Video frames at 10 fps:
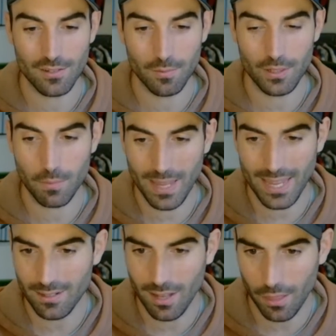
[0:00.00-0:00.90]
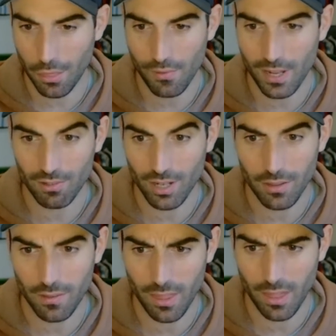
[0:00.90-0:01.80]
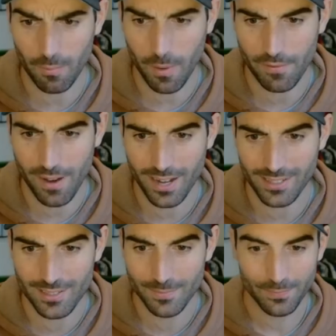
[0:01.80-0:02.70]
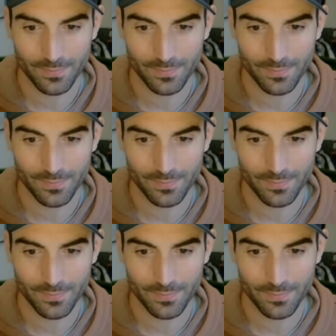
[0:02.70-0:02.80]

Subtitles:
of which me and like 300 other of my friends?